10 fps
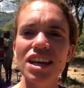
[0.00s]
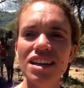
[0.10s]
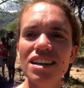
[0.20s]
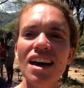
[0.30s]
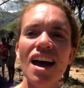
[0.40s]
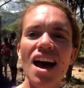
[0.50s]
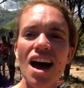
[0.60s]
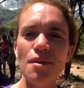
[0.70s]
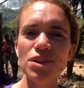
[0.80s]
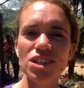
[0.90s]
And
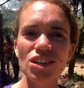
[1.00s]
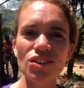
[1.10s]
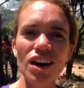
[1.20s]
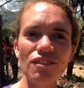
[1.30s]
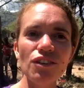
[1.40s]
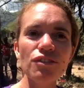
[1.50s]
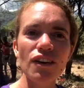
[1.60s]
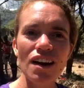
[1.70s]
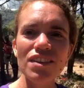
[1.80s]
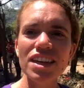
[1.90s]
I'm just so grateful for
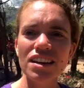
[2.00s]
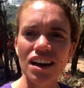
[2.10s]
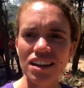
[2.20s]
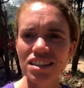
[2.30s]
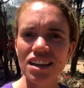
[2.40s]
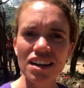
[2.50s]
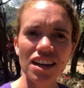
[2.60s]
everything God has done.